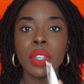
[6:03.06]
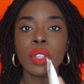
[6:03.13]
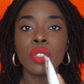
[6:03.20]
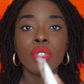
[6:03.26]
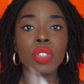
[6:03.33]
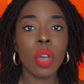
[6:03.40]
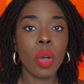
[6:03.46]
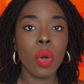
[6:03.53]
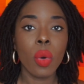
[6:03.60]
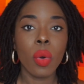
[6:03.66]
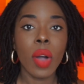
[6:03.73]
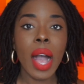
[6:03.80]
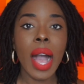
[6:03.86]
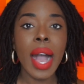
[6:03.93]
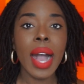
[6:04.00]

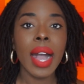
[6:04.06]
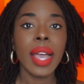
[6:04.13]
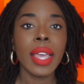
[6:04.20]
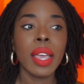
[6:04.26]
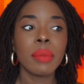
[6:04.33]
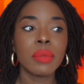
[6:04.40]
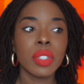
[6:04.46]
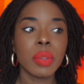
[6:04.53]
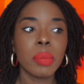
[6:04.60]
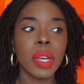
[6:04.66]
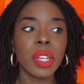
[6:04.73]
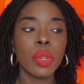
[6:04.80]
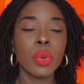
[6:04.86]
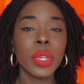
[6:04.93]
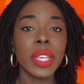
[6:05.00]
So I am
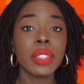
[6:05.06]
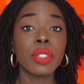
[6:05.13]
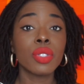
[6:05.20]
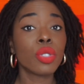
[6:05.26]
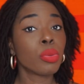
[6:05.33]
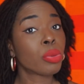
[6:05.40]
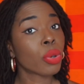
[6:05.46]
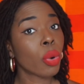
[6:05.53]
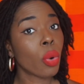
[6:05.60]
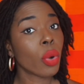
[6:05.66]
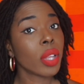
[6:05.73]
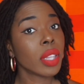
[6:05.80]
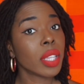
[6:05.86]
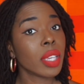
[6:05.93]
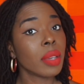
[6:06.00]
somebody who gets super
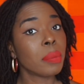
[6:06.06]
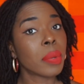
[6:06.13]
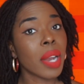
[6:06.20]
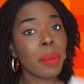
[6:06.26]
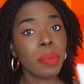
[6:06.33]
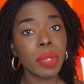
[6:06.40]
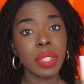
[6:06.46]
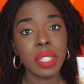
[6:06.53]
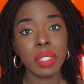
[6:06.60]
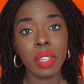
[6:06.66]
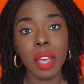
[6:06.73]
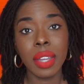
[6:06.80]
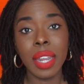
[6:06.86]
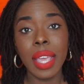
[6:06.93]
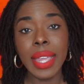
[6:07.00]
oily, but I put this
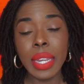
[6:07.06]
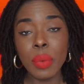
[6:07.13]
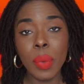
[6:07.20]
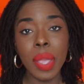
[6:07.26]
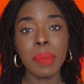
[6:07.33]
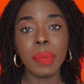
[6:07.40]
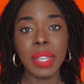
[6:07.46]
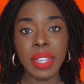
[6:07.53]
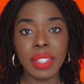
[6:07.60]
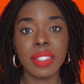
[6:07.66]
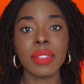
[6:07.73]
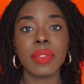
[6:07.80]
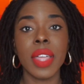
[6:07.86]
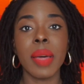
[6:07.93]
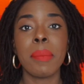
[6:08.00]
on anyway
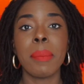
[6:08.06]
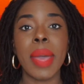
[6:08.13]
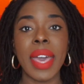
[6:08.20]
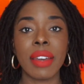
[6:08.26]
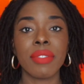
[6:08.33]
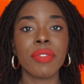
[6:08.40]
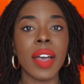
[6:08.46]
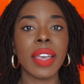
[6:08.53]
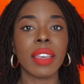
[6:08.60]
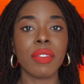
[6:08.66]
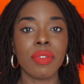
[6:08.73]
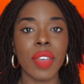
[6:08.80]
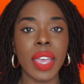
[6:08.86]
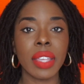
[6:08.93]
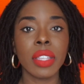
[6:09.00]
because of that mattifying
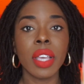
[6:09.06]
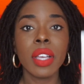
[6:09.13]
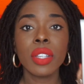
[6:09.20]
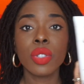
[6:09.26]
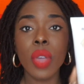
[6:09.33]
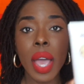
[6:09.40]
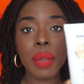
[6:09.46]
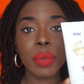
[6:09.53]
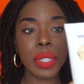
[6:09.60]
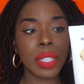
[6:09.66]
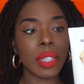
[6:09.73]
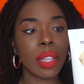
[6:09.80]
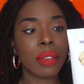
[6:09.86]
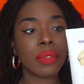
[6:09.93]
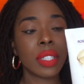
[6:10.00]
effect. So I
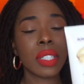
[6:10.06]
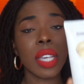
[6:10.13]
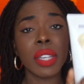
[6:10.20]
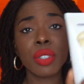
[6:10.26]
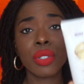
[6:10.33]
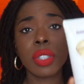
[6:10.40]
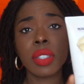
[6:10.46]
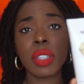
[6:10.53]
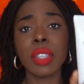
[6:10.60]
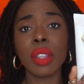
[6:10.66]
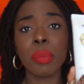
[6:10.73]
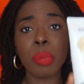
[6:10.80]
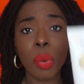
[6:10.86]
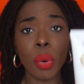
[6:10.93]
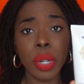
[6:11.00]
really love this. I use this in
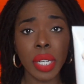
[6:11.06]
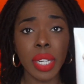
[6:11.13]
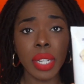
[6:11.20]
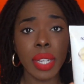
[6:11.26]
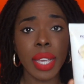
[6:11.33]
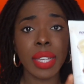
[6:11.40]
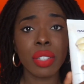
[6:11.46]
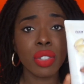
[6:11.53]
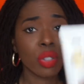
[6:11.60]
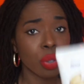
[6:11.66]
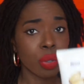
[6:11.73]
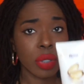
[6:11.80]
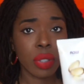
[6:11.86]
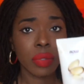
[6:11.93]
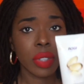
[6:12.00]
the morning,
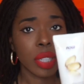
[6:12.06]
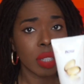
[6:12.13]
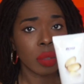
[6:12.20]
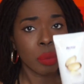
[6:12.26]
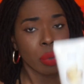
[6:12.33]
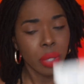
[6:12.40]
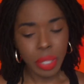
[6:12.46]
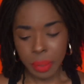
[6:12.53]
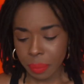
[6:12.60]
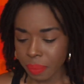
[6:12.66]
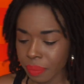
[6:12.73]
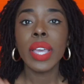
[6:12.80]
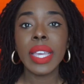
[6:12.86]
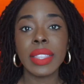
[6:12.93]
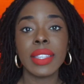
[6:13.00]
exclusively in the morning.
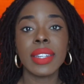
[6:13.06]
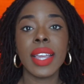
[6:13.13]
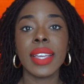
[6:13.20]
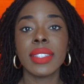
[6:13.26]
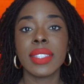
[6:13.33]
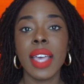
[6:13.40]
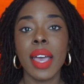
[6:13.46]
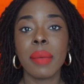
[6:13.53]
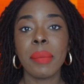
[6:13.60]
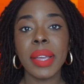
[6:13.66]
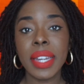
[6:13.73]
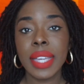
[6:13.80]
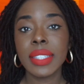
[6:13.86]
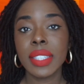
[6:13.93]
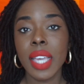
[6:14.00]
In the nighttime,
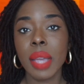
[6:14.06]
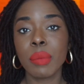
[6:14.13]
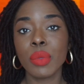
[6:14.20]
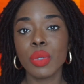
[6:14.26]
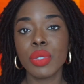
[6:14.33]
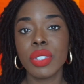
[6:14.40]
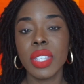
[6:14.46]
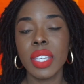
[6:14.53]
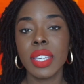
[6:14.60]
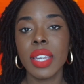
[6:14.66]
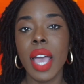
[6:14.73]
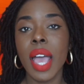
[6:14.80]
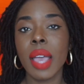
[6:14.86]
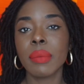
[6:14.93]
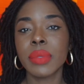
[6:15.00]
my nighttime
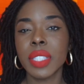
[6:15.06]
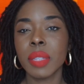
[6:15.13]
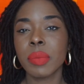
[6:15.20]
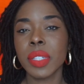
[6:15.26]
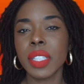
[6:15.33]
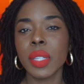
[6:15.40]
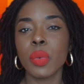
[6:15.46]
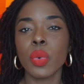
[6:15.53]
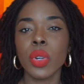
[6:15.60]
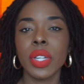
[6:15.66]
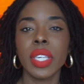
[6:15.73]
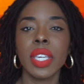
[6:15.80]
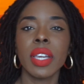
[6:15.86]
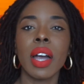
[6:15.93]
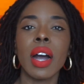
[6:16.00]
routine, I'm typically
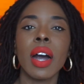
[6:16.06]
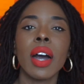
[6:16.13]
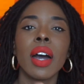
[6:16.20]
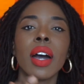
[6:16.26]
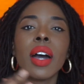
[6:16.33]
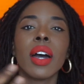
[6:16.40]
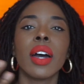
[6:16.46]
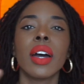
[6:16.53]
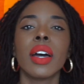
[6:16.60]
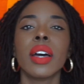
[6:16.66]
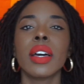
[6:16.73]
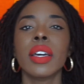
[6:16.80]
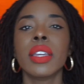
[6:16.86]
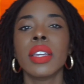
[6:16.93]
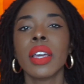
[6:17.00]
working
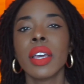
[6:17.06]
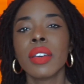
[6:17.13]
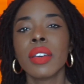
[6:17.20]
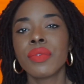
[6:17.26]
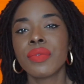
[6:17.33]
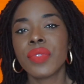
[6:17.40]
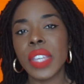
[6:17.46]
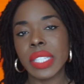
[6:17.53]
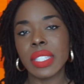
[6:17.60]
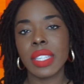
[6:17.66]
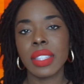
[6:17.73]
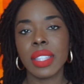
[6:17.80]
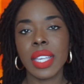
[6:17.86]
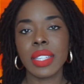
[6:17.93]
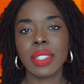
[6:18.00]
on
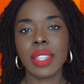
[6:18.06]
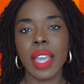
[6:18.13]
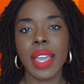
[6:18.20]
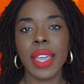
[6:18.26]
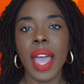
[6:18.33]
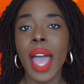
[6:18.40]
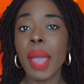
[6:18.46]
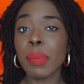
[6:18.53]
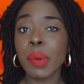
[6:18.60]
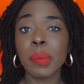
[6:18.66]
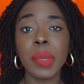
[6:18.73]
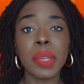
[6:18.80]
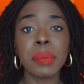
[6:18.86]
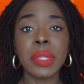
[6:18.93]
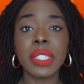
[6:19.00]
fixing things like
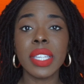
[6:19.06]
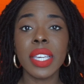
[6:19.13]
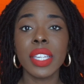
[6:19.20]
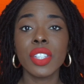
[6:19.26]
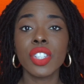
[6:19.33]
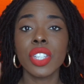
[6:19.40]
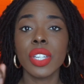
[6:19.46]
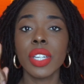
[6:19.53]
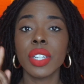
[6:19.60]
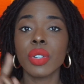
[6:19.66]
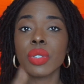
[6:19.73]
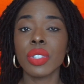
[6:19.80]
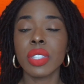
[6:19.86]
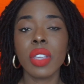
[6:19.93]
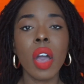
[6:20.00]
hyperpigmentation
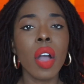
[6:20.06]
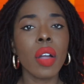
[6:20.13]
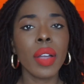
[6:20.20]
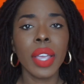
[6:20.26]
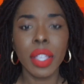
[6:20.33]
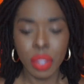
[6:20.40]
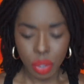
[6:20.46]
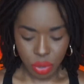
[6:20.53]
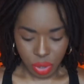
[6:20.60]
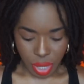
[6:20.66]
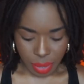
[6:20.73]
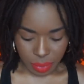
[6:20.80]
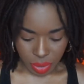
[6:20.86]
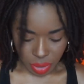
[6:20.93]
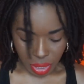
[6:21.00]
or scarring, those
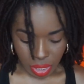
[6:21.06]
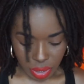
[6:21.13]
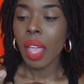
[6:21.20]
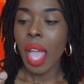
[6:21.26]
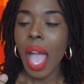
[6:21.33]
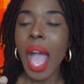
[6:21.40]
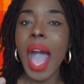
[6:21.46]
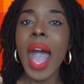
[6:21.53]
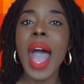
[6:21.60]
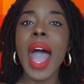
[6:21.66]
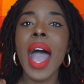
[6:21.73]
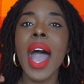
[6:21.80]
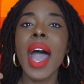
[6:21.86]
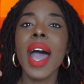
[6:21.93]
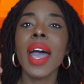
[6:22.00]
types of things.
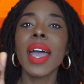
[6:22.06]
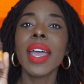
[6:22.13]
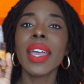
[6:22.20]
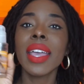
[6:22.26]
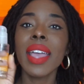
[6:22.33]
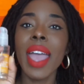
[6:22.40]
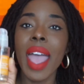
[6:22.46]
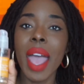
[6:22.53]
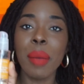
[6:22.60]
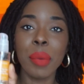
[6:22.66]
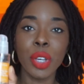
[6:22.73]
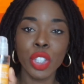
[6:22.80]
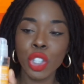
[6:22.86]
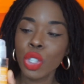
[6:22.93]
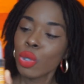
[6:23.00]
I am
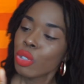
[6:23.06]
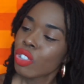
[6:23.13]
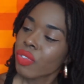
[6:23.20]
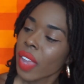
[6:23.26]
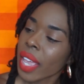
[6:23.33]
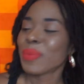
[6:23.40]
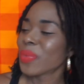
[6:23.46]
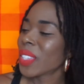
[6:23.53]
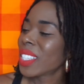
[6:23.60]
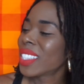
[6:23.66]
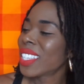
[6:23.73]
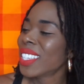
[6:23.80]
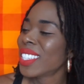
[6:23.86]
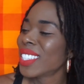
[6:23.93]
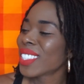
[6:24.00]
a huge fan.
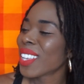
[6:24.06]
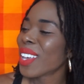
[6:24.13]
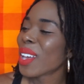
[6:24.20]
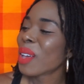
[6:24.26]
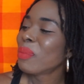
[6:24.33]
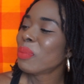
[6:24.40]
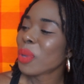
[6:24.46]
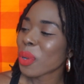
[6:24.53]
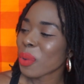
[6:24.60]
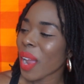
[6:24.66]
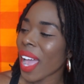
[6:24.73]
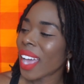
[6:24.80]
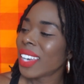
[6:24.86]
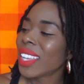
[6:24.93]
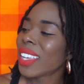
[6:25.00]
This is
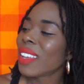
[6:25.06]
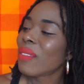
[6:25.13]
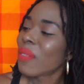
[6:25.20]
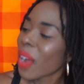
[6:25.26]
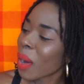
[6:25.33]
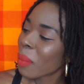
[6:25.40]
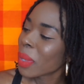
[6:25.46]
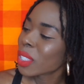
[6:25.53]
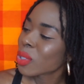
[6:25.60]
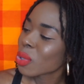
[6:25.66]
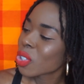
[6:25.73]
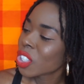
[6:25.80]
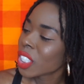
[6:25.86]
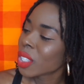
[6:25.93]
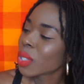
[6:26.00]
Murad Environmental
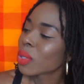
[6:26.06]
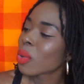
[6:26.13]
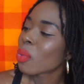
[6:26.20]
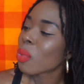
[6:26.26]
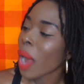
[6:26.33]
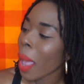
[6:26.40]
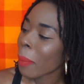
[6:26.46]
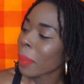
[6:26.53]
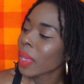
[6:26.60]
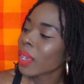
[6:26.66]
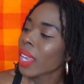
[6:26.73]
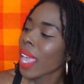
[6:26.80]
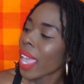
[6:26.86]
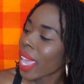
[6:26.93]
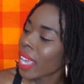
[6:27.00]
Shield
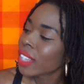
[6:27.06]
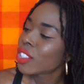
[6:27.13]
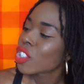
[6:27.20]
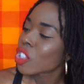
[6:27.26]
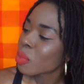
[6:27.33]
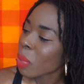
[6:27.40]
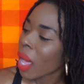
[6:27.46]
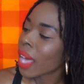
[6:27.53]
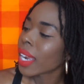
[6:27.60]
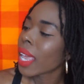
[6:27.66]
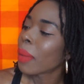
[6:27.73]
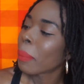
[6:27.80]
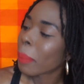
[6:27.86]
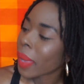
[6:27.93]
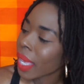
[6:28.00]
Rapid Age Spot
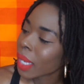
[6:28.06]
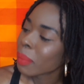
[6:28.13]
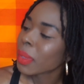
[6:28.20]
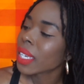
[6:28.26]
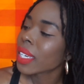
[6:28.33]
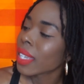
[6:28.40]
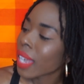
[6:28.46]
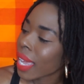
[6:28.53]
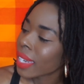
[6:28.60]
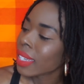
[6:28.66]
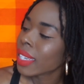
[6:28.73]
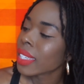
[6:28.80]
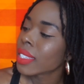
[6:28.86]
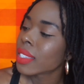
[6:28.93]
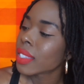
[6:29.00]
and Pigment
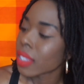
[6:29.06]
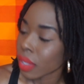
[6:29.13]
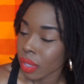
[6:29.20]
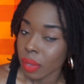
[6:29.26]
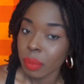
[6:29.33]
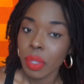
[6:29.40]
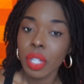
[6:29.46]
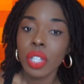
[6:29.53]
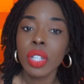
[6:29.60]
Lightening Serum.